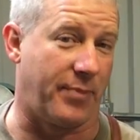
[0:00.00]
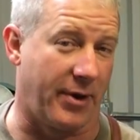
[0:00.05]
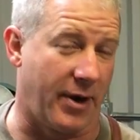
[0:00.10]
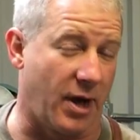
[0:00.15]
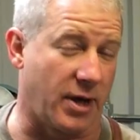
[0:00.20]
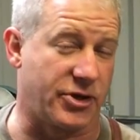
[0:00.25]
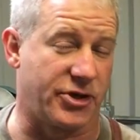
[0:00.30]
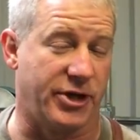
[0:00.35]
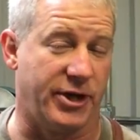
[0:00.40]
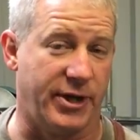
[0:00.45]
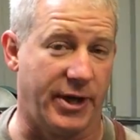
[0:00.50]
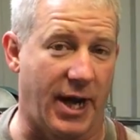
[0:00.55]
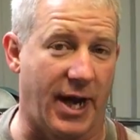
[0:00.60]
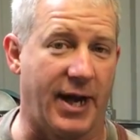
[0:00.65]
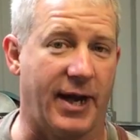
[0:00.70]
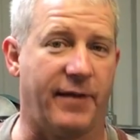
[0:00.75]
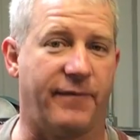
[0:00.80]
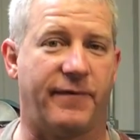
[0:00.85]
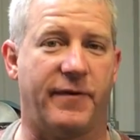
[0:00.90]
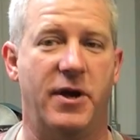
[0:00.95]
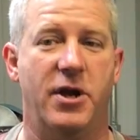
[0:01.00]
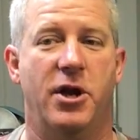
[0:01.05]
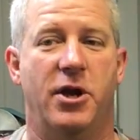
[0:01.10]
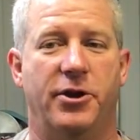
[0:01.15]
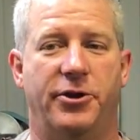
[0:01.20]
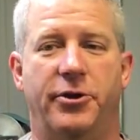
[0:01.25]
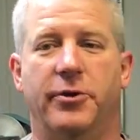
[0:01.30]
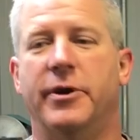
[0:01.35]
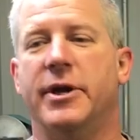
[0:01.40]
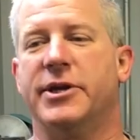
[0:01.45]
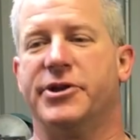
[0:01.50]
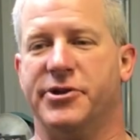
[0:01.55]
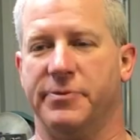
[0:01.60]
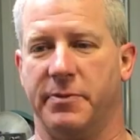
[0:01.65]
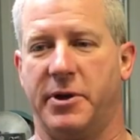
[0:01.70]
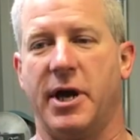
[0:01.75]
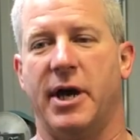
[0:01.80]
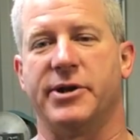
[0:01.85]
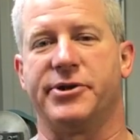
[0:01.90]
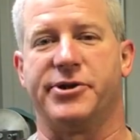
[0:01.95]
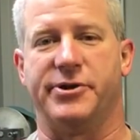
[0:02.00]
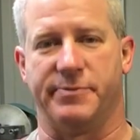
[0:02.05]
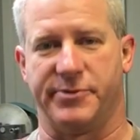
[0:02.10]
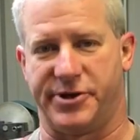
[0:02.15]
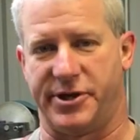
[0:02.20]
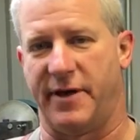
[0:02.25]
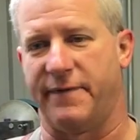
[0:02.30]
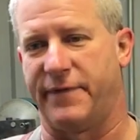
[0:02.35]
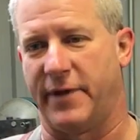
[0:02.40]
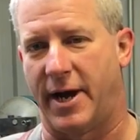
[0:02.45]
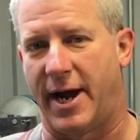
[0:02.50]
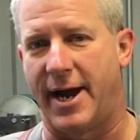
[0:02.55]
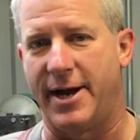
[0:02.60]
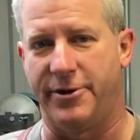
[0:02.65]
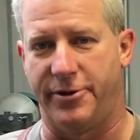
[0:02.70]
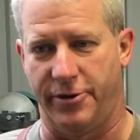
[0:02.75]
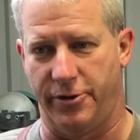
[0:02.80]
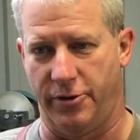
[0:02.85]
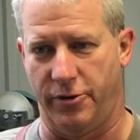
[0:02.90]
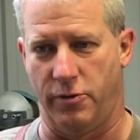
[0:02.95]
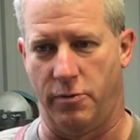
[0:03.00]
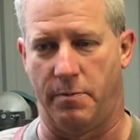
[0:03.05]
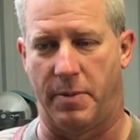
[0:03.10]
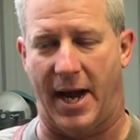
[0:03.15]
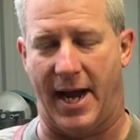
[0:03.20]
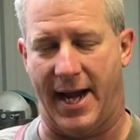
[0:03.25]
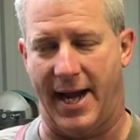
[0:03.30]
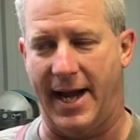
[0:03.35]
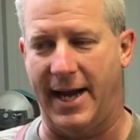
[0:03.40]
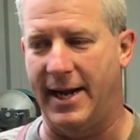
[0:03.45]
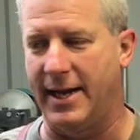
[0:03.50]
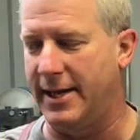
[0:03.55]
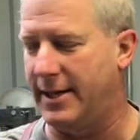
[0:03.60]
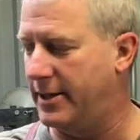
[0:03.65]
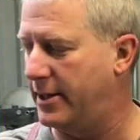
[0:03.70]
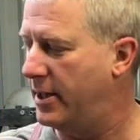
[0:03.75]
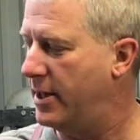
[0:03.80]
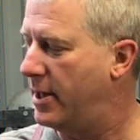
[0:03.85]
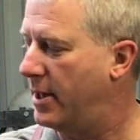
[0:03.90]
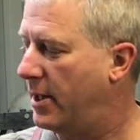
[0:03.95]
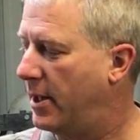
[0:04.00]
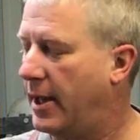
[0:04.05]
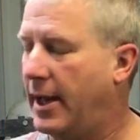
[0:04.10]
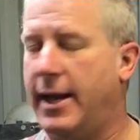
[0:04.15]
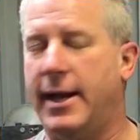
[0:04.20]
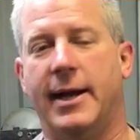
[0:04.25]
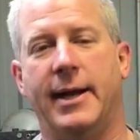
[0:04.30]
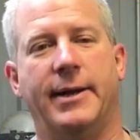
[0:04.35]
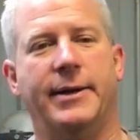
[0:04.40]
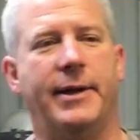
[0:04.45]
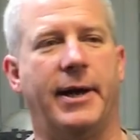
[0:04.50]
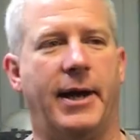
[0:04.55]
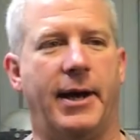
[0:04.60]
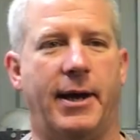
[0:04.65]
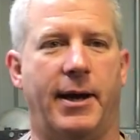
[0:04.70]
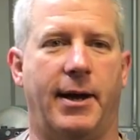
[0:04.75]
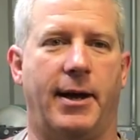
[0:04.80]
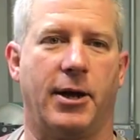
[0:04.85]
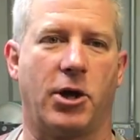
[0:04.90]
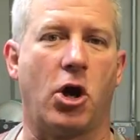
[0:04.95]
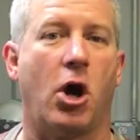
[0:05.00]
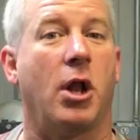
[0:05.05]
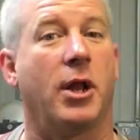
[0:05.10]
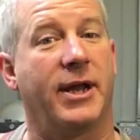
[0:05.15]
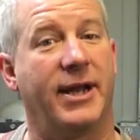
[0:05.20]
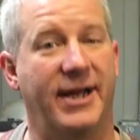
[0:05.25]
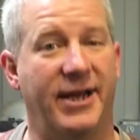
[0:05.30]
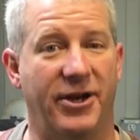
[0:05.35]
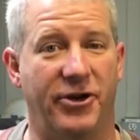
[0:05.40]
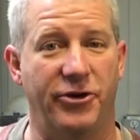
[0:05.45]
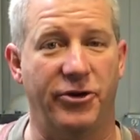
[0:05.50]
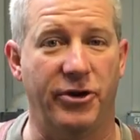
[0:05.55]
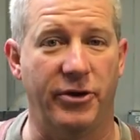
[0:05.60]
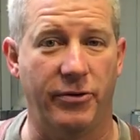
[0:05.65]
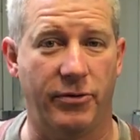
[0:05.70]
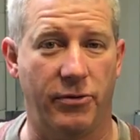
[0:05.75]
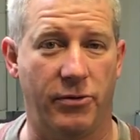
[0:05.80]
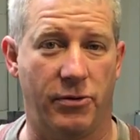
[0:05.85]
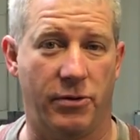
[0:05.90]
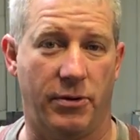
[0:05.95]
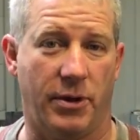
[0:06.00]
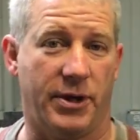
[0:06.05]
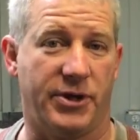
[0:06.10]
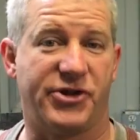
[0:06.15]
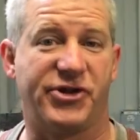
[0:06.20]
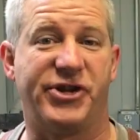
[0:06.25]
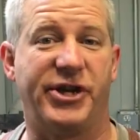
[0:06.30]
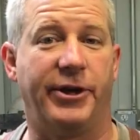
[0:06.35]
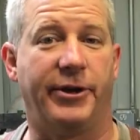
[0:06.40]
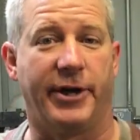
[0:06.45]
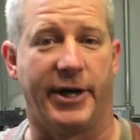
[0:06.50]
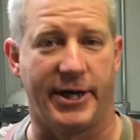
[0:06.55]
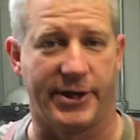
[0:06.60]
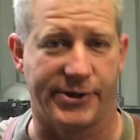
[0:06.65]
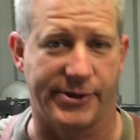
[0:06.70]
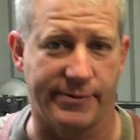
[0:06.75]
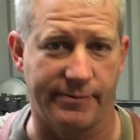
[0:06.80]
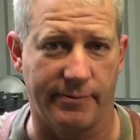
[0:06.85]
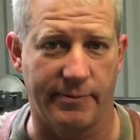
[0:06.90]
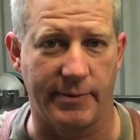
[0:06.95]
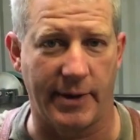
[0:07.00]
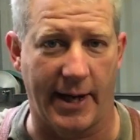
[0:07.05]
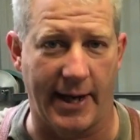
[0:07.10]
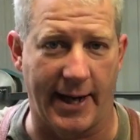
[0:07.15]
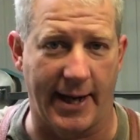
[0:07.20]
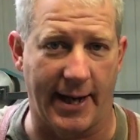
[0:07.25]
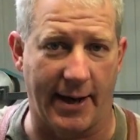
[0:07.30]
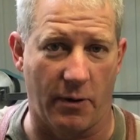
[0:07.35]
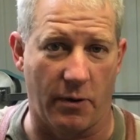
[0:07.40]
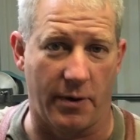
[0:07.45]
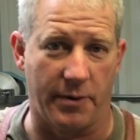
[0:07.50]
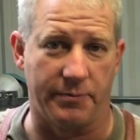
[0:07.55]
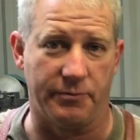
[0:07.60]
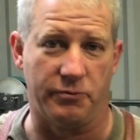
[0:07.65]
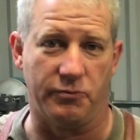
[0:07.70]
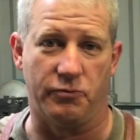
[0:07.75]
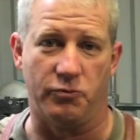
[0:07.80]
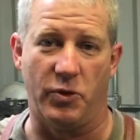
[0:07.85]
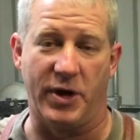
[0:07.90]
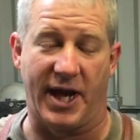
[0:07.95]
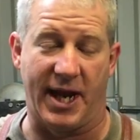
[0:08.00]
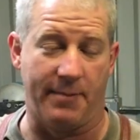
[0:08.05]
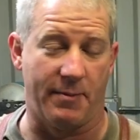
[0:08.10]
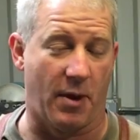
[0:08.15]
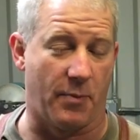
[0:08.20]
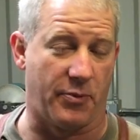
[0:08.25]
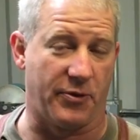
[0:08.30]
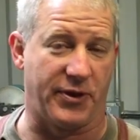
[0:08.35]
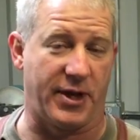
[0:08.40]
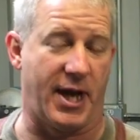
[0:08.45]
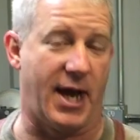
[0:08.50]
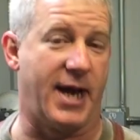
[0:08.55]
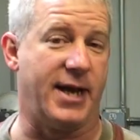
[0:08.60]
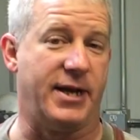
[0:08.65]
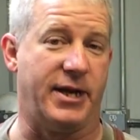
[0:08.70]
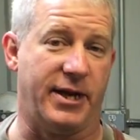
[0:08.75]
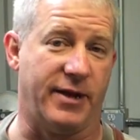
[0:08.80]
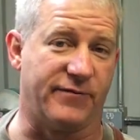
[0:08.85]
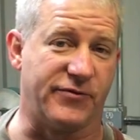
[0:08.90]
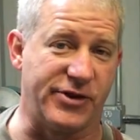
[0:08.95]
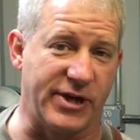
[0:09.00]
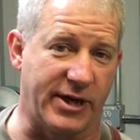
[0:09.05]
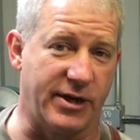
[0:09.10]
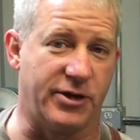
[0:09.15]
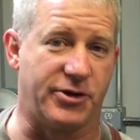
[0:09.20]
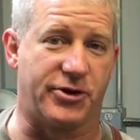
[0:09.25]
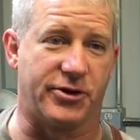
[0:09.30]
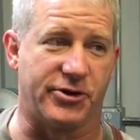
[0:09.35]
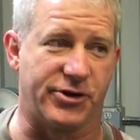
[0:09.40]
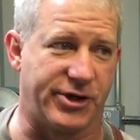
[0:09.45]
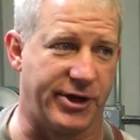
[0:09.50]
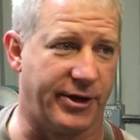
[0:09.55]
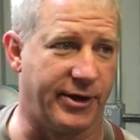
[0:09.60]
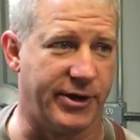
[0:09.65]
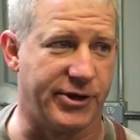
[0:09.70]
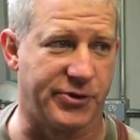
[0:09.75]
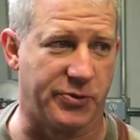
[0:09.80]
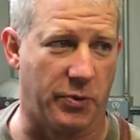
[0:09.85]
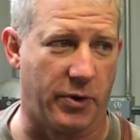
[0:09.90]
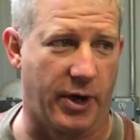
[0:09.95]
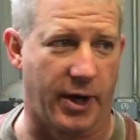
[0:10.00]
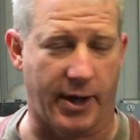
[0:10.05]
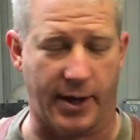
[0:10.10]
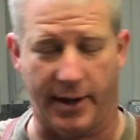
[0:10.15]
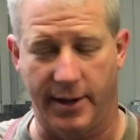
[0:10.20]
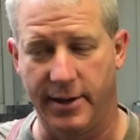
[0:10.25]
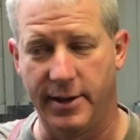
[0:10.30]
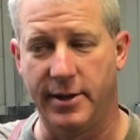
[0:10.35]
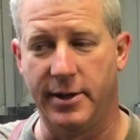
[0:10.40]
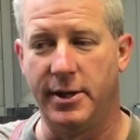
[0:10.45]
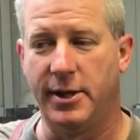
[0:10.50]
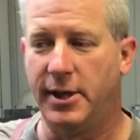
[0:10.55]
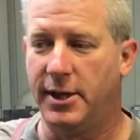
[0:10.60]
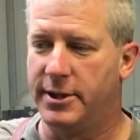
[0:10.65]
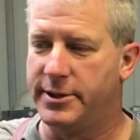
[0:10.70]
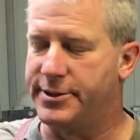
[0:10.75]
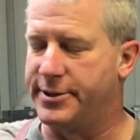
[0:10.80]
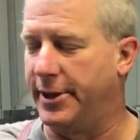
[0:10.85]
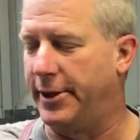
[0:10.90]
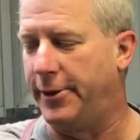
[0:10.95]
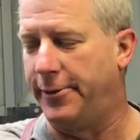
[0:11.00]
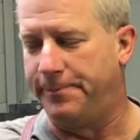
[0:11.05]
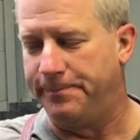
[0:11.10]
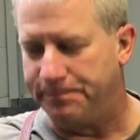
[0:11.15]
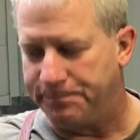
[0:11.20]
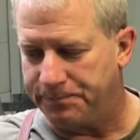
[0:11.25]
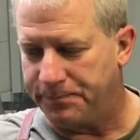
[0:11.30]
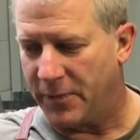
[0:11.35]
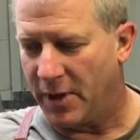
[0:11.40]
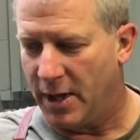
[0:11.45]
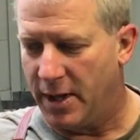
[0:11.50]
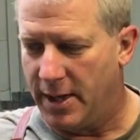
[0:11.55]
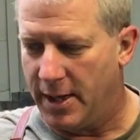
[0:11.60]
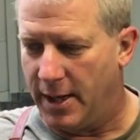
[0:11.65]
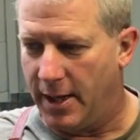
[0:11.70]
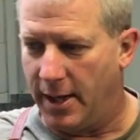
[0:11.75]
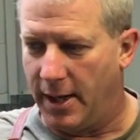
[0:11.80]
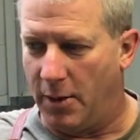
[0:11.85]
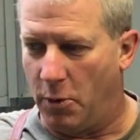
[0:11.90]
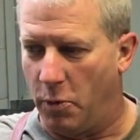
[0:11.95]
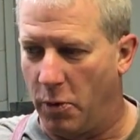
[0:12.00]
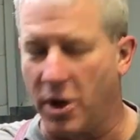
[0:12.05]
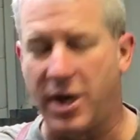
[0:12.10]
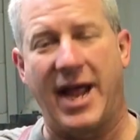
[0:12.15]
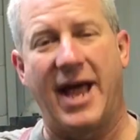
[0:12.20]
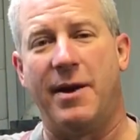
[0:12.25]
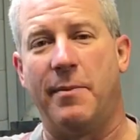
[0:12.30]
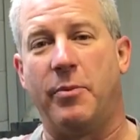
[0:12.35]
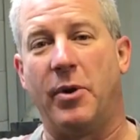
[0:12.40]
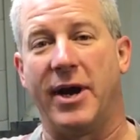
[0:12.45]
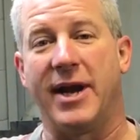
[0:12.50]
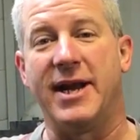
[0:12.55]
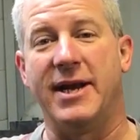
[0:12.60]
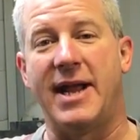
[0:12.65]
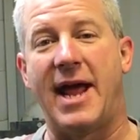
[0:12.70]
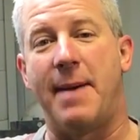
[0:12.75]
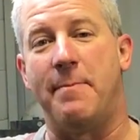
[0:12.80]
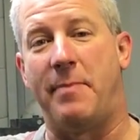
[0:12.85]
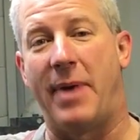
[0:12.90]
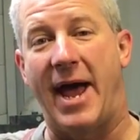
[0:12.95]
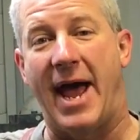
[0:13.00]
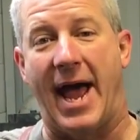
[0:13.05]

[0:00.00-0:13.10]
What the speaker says: production knife, doing some custom stuff that I do by hand, and calling it a new series. And when we came up with the idea of signature series work, so we're kind of bringing that